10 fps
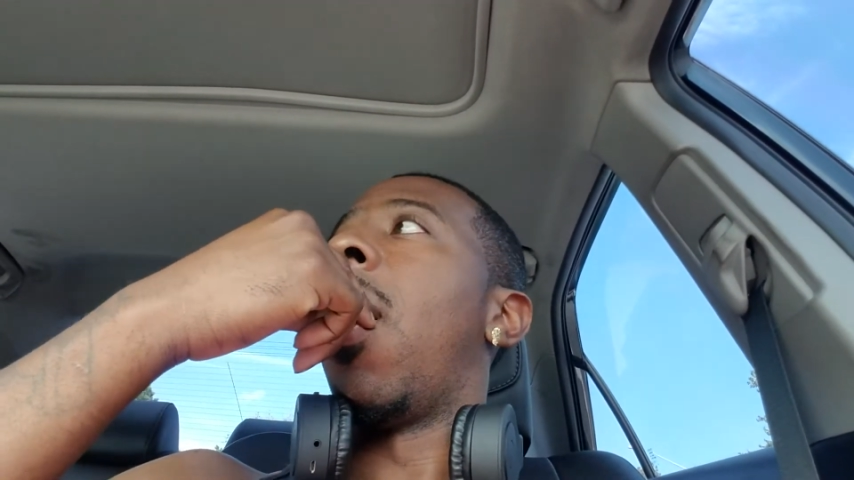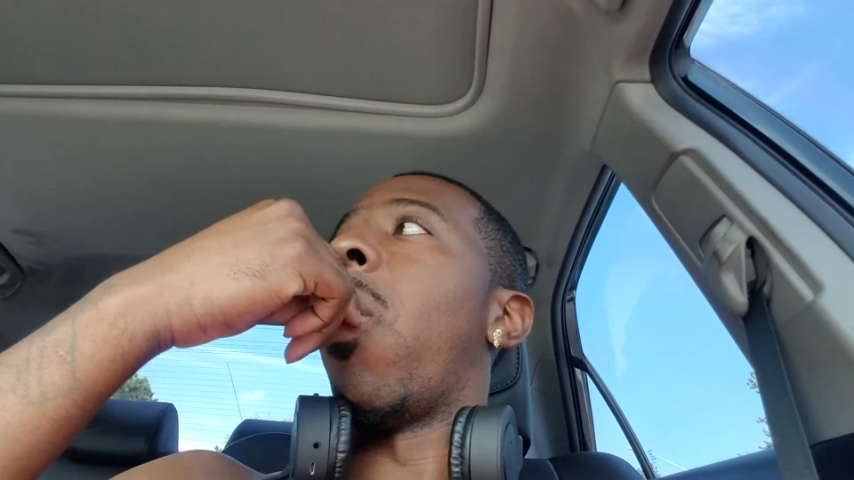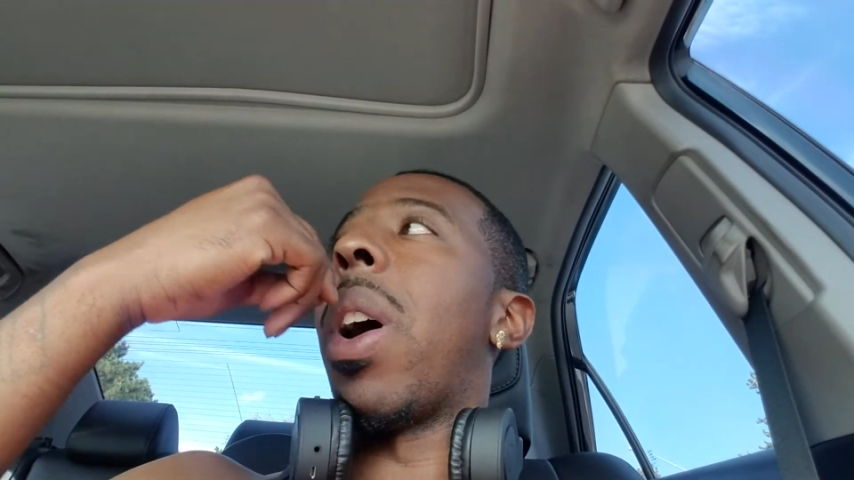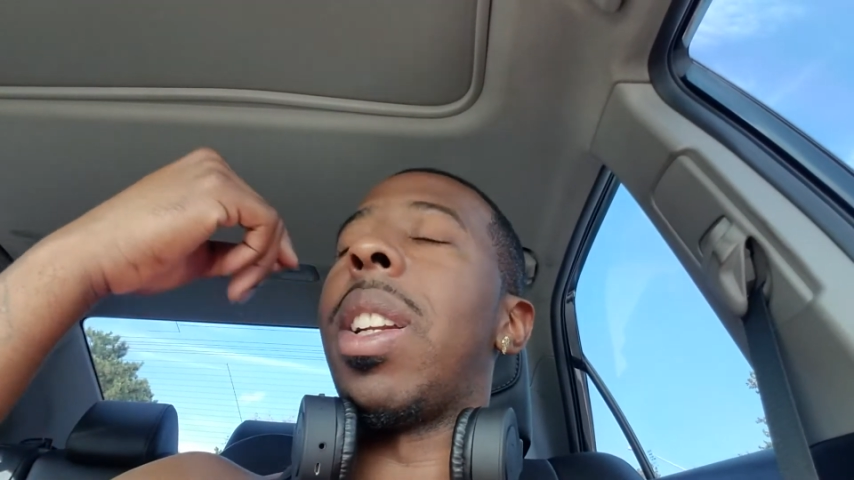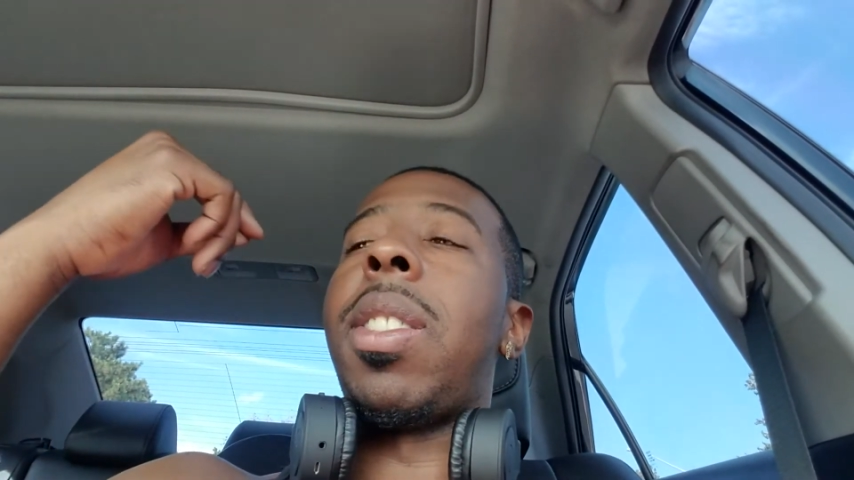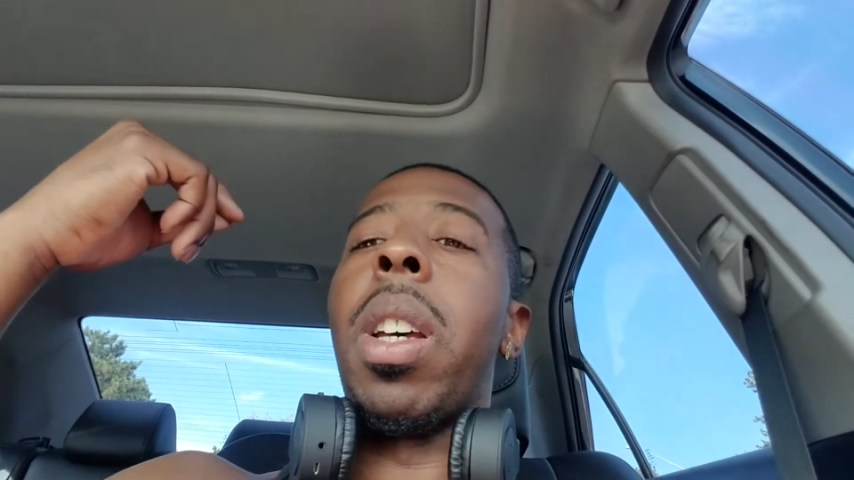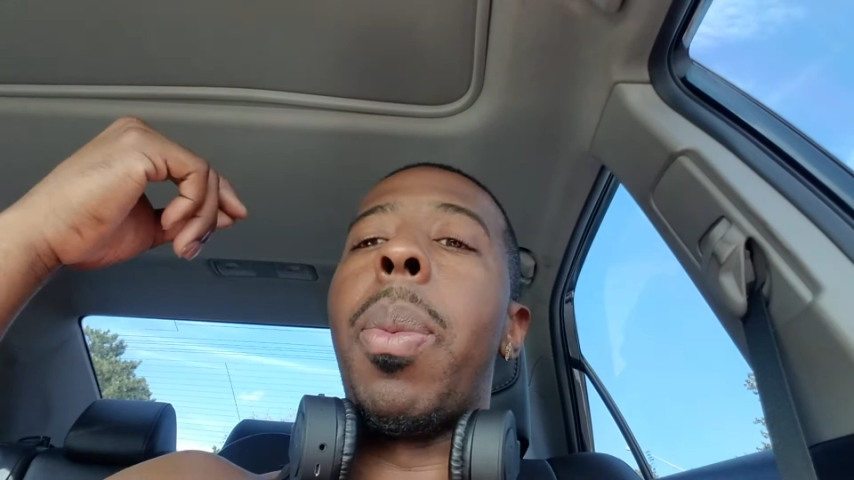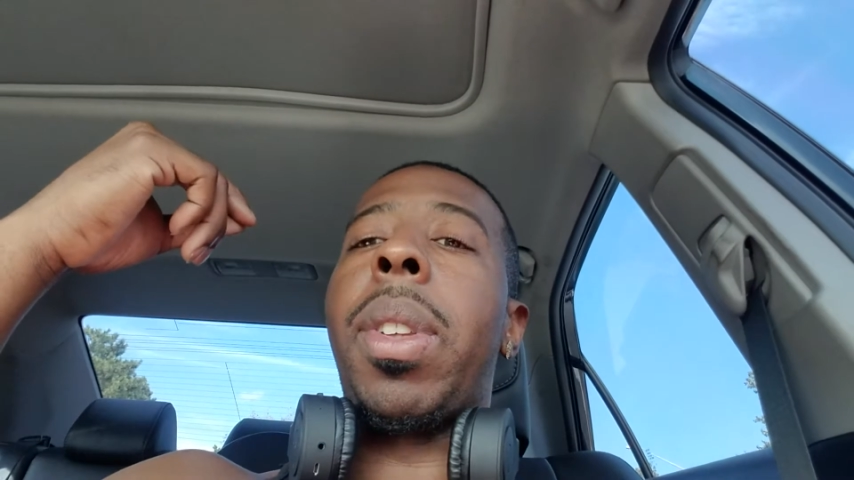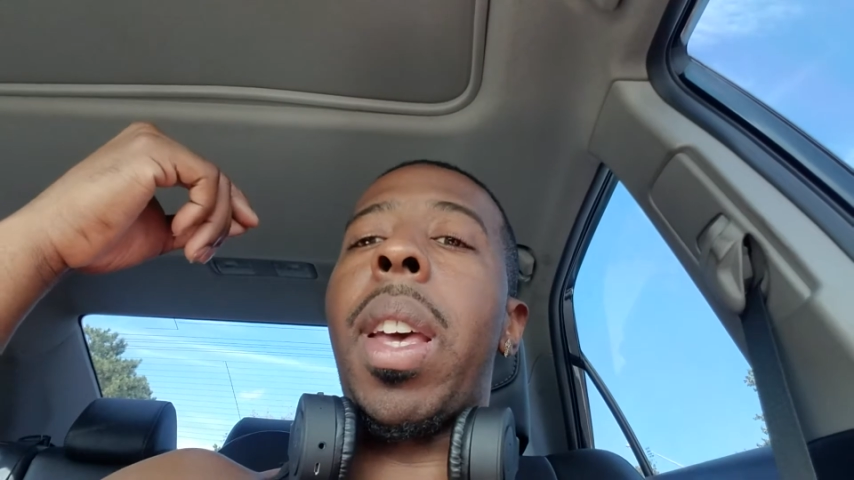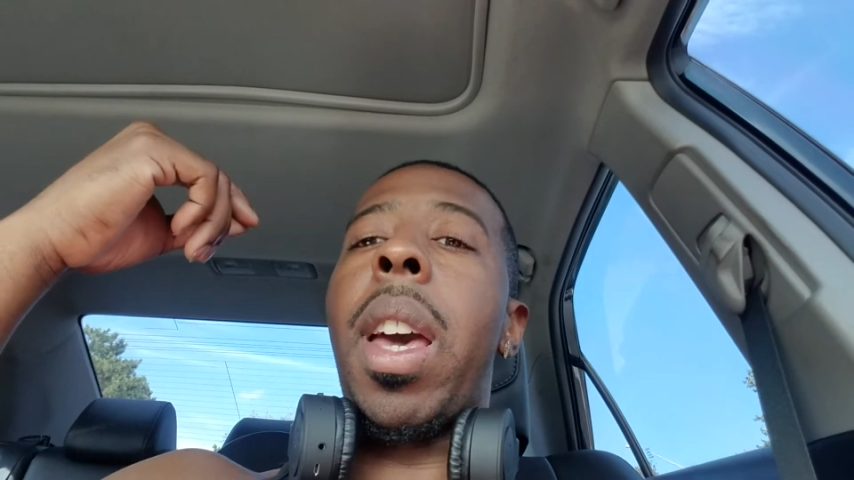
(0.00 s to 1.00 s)
around the
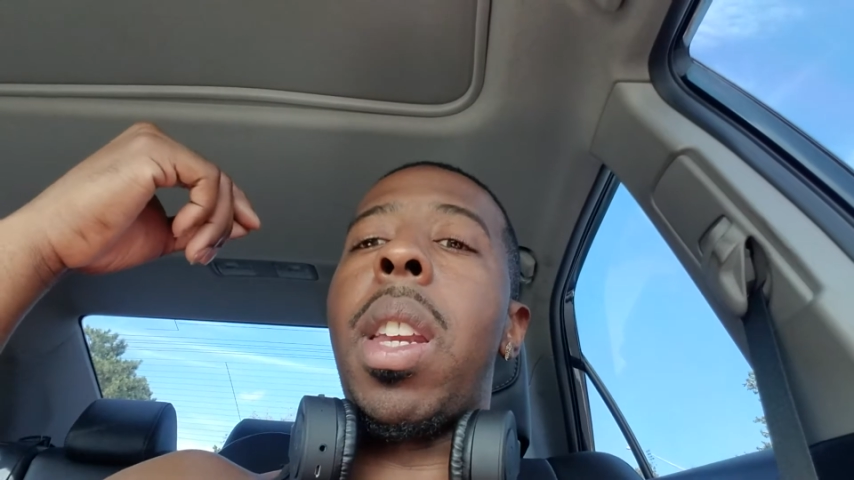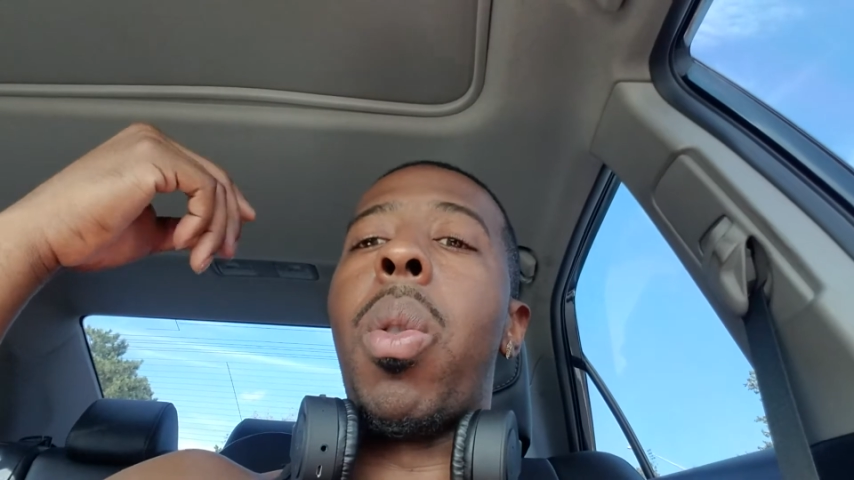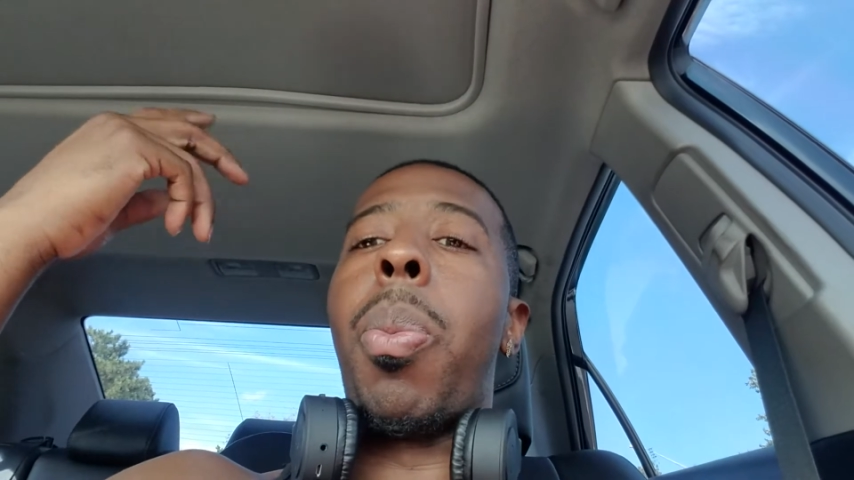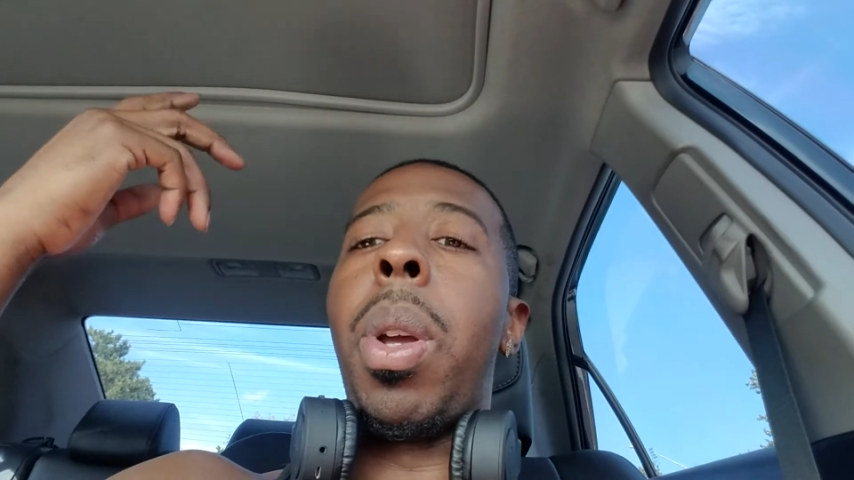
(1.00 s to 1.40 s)
summertime, there were